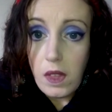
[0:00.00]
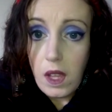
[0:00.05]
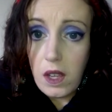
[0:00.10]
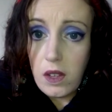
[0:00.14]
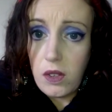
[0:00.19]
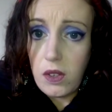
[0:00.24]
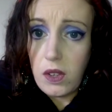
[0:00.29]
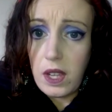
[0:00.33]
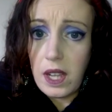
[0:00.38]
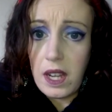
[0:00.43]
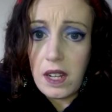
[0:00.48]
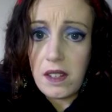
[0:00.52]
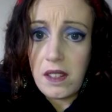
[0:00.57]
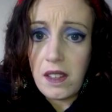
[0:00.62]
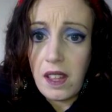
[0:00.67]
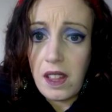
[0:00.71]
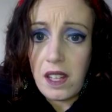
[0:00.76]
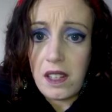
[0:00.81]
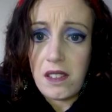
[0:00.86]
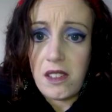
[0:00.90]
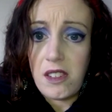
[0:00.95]
So yeah, I'd say
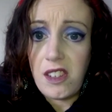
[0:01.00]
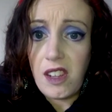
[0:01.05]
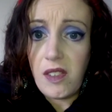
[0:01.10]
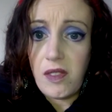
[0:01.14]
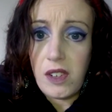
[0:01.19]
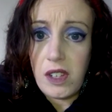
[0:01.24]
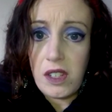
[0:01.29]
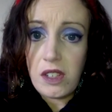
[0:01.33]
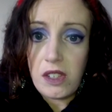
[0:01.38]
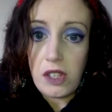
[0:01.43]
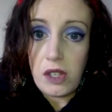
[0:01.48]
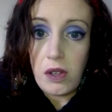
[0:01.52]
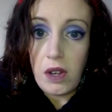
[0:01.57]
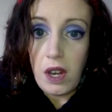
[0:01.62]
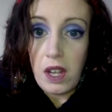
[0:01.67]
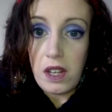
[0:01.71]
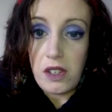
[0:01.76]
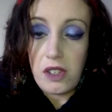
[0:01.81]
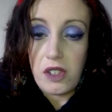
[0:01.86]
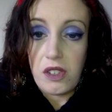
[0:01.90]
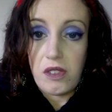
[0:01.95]
that's a definite do,
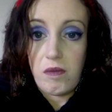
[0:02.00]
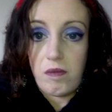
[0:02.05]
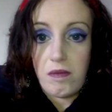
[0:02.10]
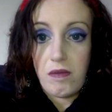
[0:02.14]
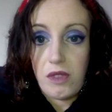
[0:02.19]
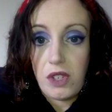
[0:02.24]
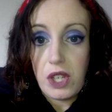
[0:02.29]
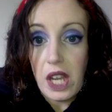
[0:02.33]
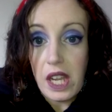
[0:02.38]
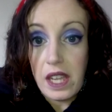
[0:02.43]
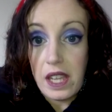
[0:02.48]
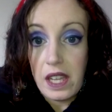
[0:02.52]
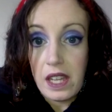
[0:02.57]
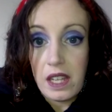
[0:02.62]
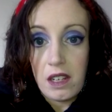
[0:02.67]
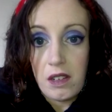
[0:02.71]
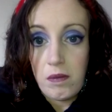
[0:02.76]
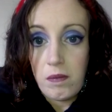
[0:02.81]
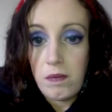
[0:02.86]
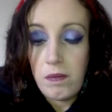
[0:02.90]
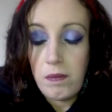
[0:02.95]
like just check
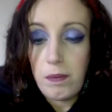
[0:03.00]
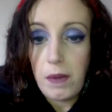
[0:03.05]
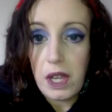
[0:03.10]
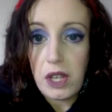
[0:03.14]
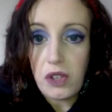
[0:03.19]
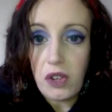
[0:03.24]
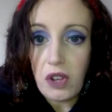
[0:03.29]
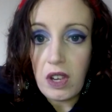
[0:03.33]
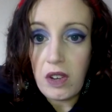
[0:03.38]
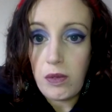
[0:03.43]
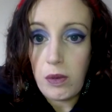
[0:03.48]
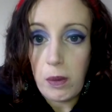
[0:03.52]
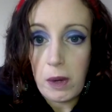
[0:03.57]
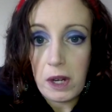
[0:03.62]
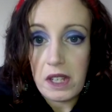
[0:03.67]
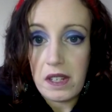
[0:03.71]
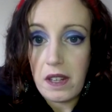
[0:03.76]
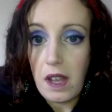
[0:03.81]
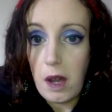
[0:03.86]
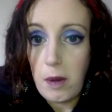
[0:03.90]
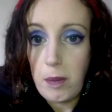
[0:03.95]
in, make sure
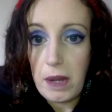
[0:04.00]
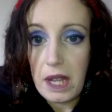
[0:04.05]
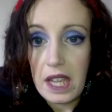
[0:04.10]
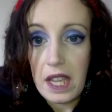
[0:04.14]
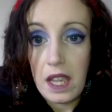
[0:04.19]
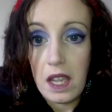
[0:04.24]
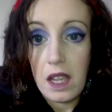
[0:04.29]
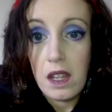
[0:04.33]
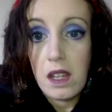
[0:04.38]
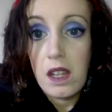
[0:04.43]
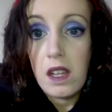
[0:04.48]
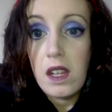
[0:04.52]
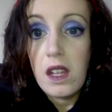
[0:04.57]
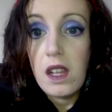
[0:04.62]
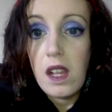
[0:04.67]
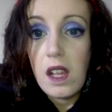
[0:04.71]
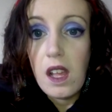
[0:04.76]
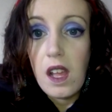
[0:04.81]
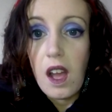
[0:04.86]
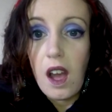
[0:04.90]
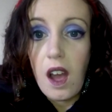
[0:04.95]
everybody's happy.
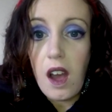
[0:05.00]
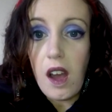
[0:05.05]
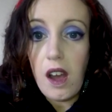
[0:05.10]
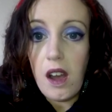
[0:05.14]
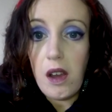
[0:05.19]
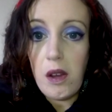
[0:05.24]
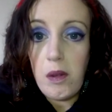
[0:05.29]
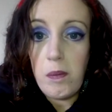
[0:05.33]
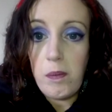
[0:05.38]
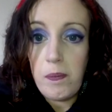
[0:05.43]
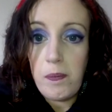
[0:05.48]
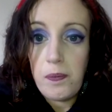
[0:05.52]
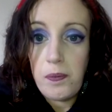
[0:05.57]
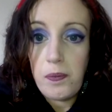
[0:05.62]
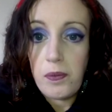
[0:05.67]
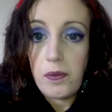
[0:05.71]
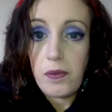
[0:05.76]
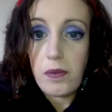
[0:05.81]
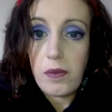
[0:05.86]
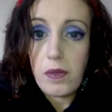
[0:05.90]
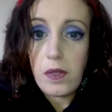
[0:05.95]

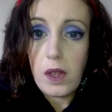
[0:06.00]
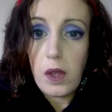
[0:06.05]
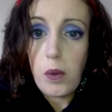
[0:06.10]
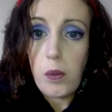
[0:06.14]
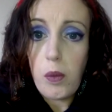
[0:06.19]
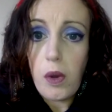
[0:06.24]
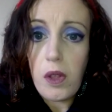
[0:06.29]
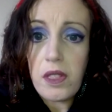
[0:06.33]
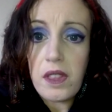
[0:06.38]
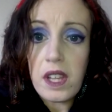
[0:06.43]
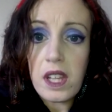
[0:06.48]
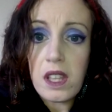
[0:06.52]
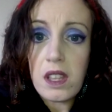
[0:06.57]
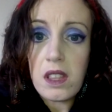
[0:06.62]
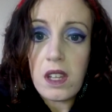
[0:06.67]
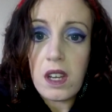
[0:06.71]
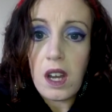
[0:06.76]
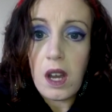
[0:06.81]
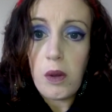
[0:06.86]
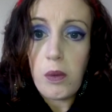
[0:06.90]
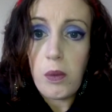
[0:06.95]
One thing
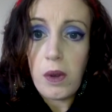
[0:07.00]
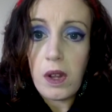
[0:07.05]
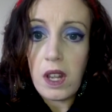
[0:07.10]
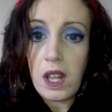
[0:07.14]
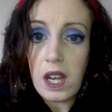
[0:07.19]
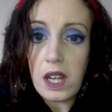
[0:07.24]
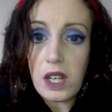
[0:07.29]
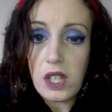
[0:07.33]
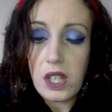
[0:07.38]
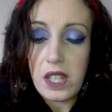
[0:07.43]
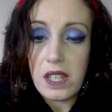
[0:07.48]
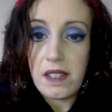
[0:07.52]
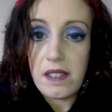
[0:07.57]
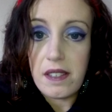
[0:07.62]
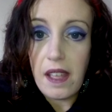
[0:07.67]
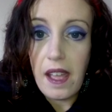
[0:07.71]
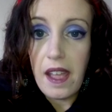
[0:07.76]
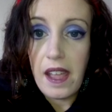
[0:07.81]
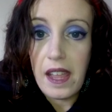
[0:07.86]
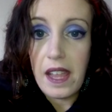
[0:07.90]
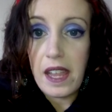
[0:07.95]
that I will actually
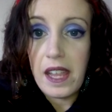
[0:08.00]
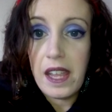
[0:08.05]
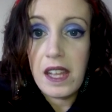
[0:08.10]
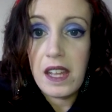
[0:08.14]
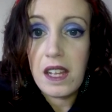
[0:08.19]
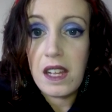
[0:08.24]
say,